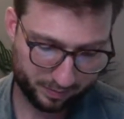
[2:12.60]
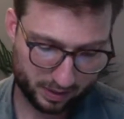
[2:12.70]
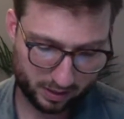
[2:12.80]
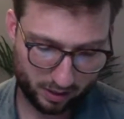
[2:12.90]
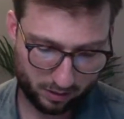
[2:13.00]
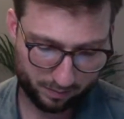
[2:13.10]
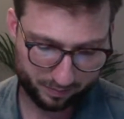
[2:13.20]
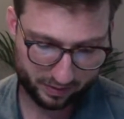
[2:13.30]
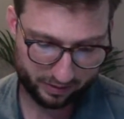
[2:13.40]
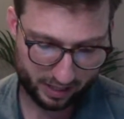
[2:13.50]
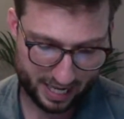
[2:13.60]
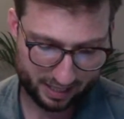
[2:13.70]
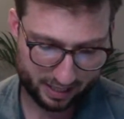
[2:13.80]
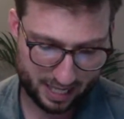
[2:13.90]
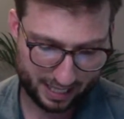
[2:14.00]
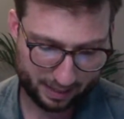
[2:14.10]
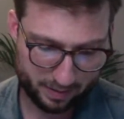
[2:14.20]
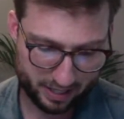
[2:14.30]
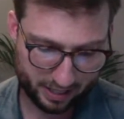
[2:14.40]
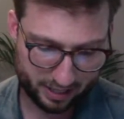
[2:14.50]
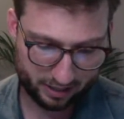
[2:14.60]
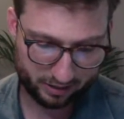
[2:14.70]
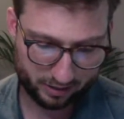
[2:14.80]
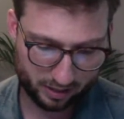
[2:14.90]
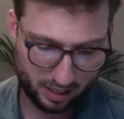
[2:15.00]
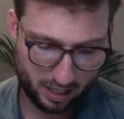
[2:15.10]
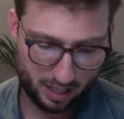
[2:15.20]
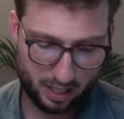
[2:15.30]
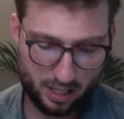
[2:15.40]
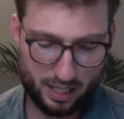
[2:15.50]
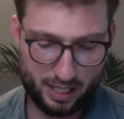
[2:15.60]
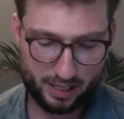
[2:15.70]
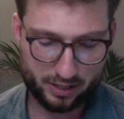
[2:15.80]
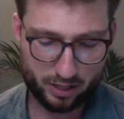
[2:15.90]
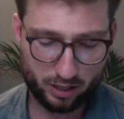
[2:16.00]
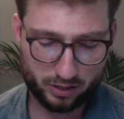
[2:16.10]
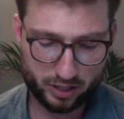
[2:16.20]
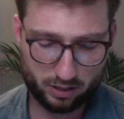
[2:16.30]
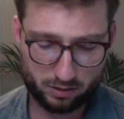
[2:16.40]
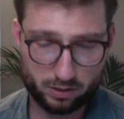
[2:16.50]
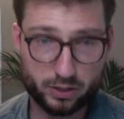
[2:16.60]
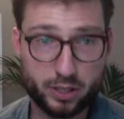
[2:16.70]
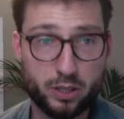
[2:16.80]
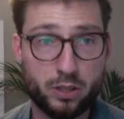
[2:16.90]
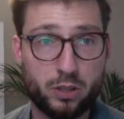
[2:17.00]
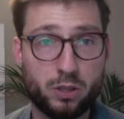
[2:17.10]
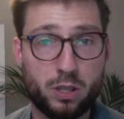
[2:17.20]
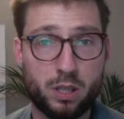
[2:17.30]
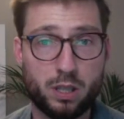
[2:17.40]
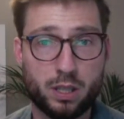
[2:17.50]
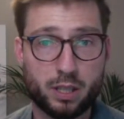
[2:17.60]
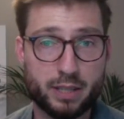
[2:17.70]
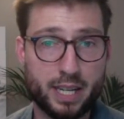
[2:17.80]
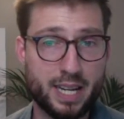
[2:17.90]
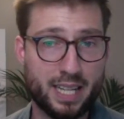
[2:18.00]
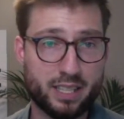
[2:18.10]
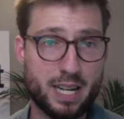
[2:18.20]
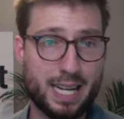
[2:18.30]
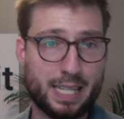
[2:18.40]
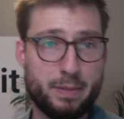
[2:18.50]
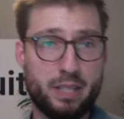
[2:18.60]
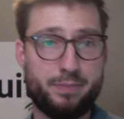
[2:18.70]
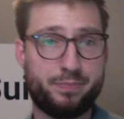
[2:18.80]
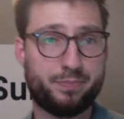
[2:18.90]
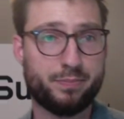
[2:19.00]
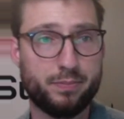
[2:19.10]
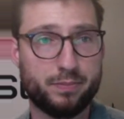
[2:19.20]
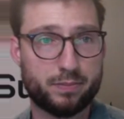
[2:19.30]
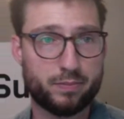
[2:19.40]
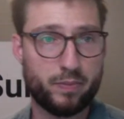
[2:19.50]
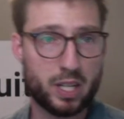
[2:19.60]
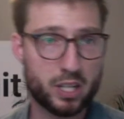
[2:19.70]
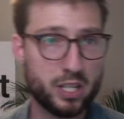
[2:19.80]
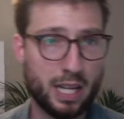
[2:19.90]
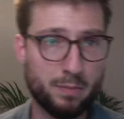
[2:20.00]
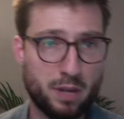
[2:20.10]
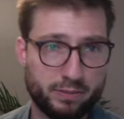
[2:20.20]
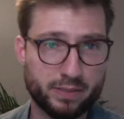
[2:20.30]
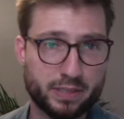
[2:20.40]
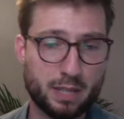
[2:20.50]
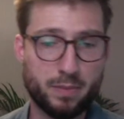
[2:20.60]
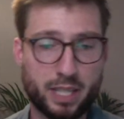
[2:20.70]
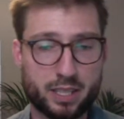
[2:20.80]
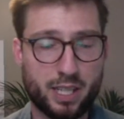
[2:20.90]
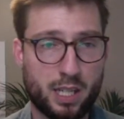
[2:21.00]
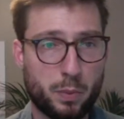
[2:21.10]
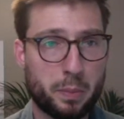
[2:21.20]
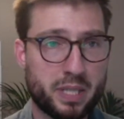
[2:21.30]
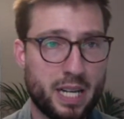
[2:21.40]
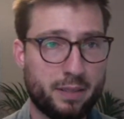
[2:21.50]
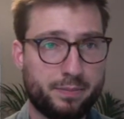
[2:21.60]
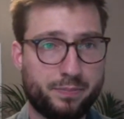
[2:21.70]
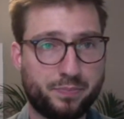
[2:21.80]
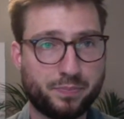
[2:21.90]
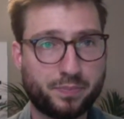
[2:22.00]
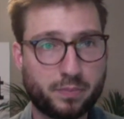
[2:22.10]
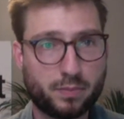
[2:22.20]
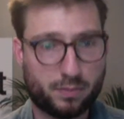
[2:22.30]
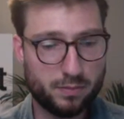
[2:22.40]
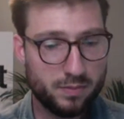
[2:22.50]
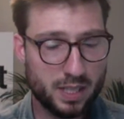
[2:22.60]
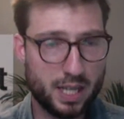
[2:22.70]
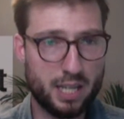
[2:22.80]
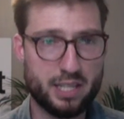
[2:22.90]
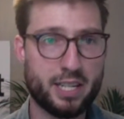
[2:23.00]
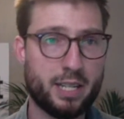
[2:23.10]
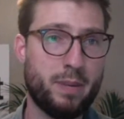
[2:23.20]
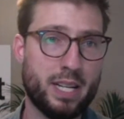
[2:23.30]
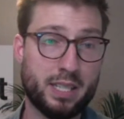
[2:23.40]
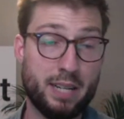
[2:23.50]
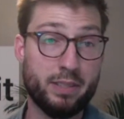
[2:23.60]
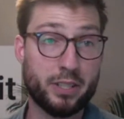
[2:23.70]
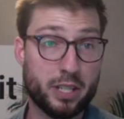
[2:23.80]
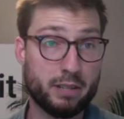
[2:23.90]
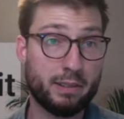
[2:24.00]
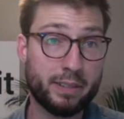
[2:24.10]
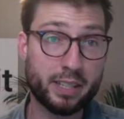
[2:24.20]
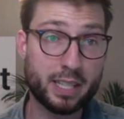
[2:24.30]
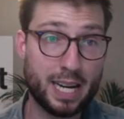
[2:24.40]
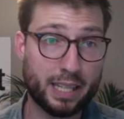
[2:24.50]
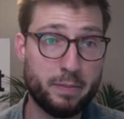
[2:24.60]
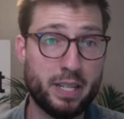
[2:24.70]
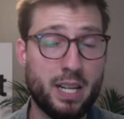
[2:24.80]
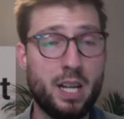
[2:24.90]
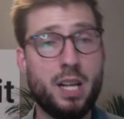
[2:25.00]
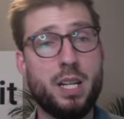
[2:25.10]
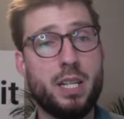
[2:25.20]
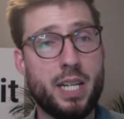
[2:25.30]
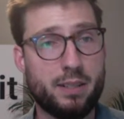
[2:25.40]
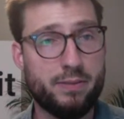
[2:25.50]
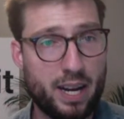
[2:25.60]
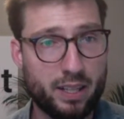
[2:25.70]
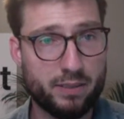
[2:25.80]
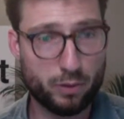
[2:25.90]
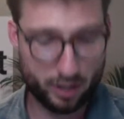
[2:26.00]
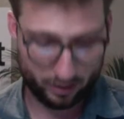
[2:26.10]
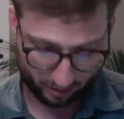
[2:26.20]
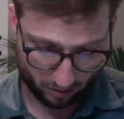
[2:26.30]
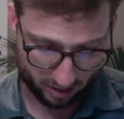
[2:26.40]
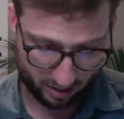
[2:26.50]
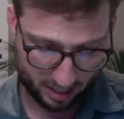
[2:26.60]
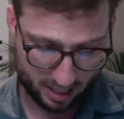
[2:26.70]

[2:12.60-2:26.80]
So for an answer document, you can use SoloSuit to create an answer document. You can do that in about 15 minutes on our website. Then you can pay us to have an attorney review the document and to file it for you in court.